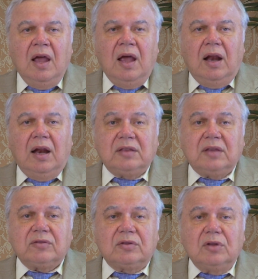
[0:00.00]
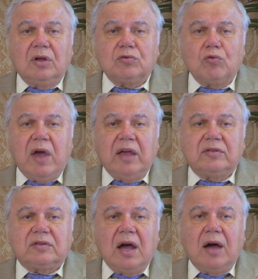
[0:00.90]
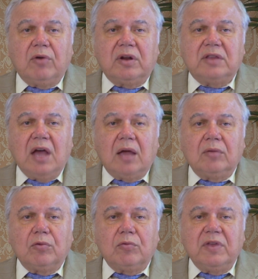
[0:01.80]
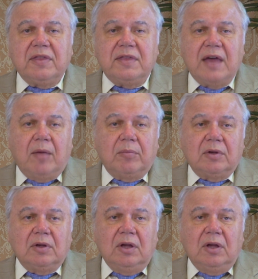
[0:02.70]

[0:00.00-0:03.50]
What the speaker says: Let us not waste our time with them,